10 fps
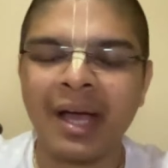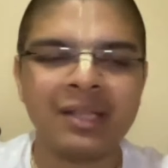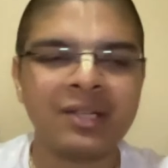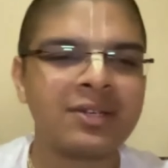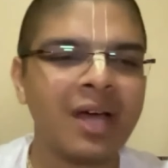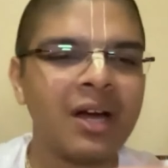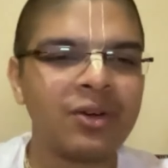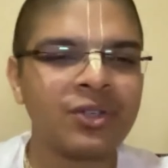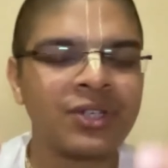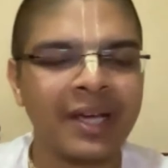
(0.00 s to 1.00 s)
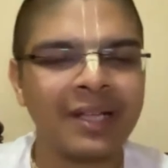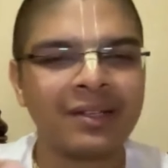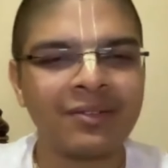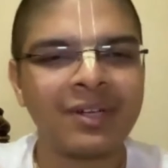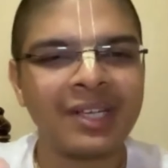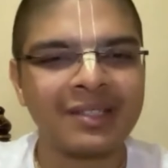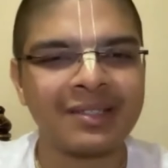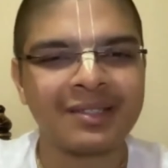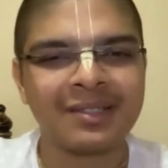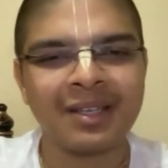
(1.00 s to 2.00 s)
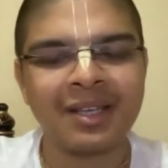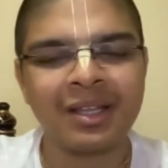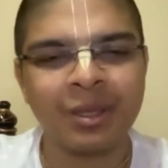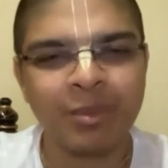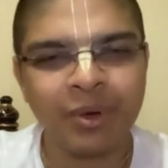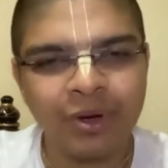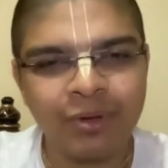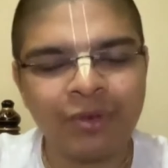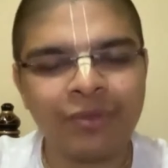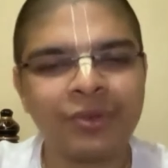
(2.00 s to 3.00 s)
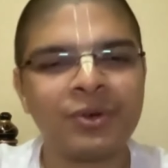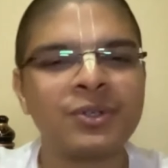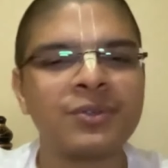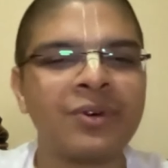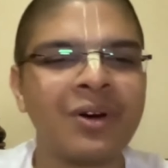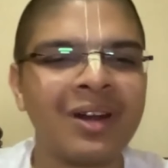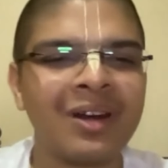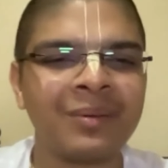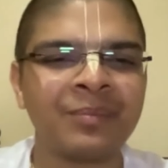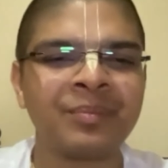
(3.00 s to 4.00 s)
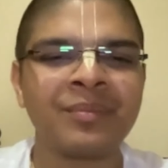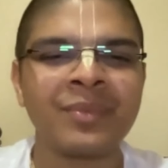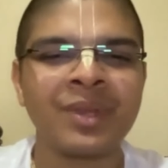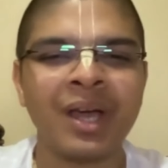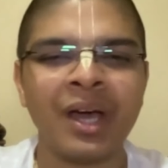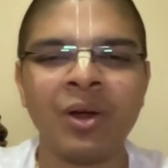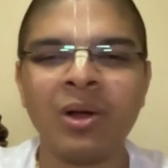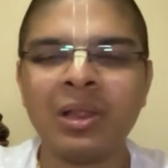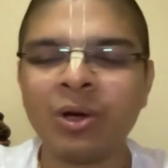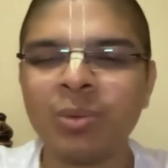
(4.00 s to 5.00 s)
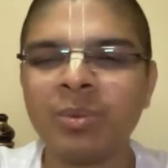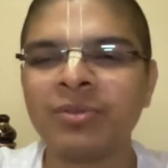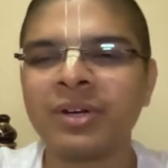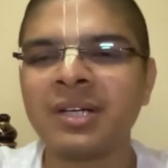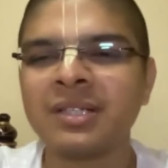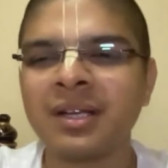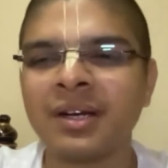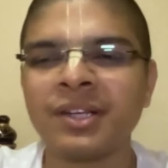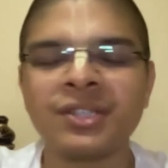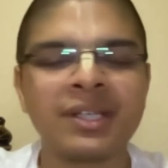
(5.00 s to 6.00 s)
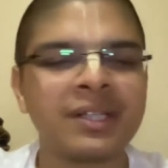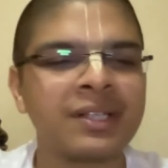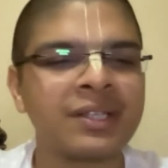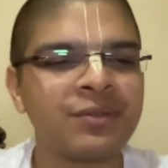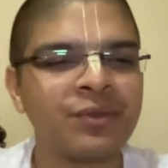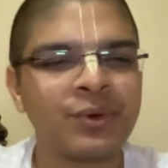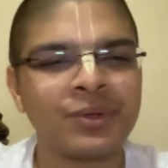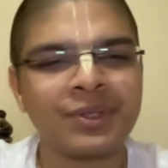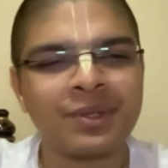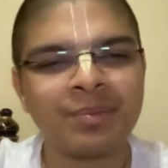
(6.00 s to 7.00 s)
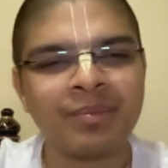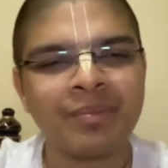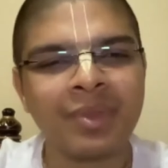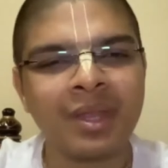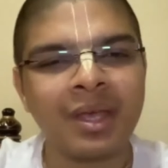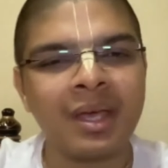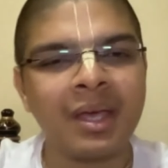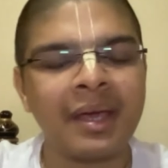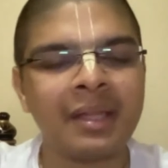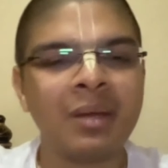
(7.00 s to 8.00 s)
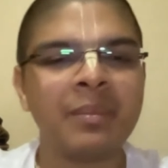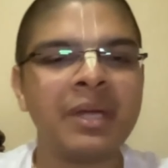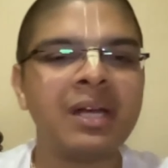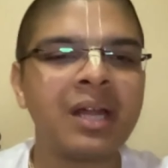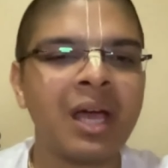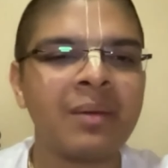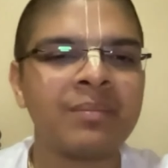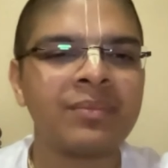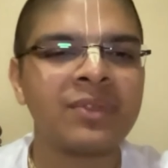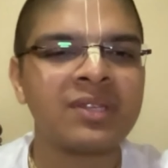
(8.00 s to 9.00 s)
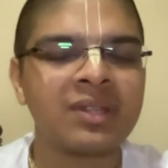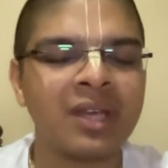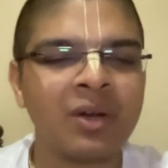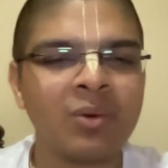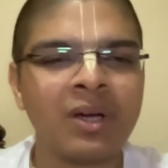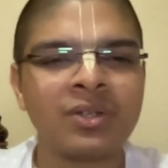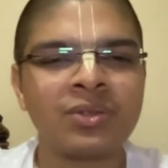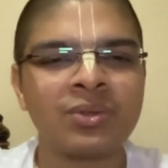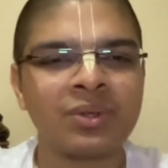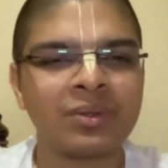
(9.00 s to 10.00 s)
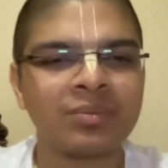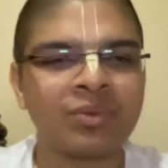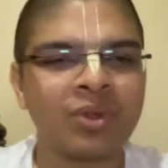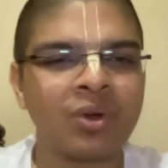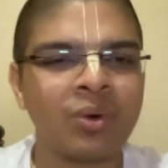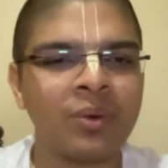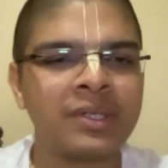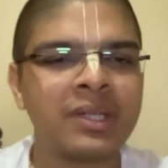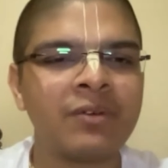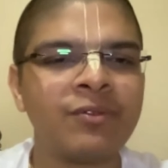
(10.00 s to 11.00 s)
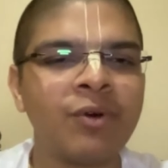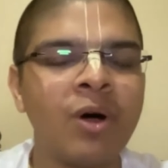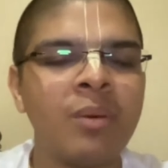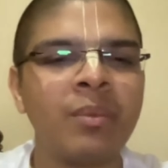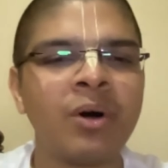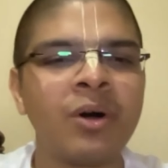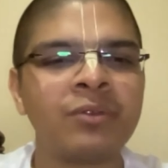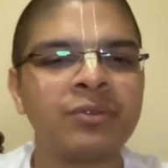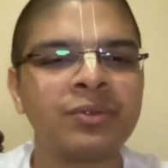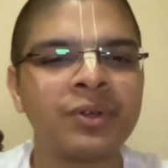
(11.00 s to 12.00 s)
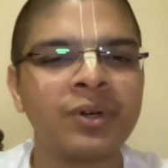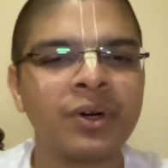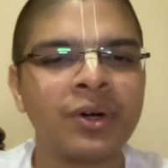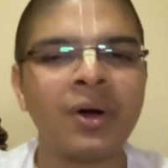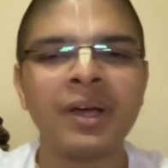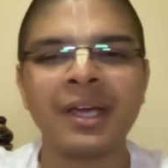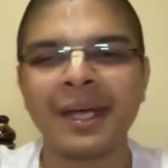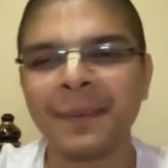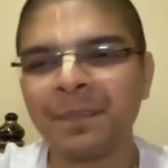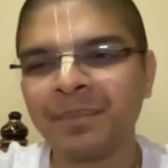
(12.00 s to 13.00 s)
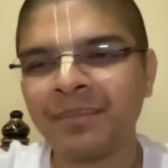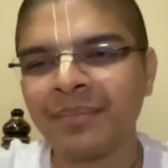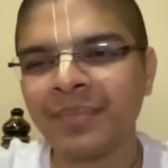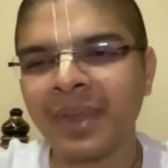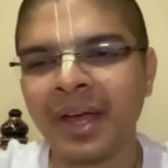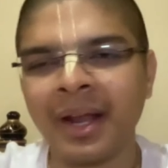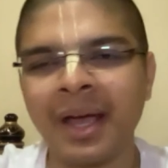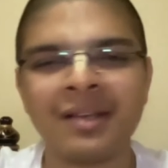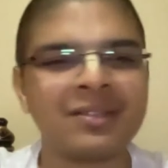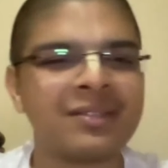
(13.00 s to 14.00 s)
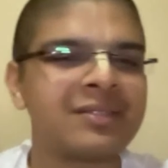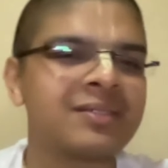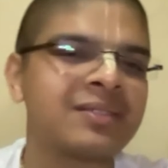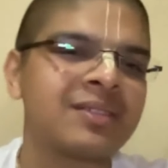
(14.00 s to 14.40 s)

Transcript: and they start to shake the trees. The beautiful fruits fall, and all the Gopa friends are relishing these fruits. In the meantime, this Dhenukasur, who is in the form of donkey, an ass,